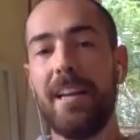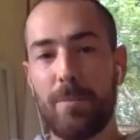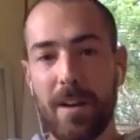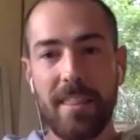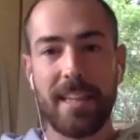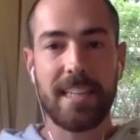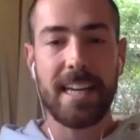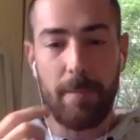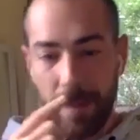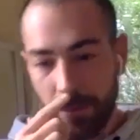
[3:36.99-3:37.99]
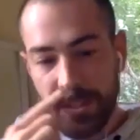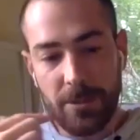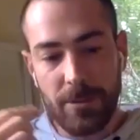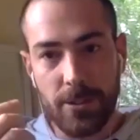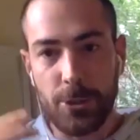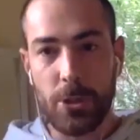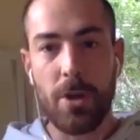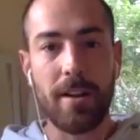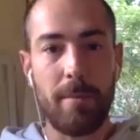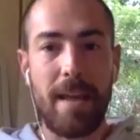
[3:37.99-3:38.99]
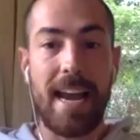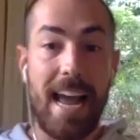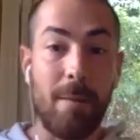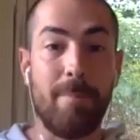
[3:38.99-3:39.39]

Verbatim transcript: And one of the things I get people to do is to journal about how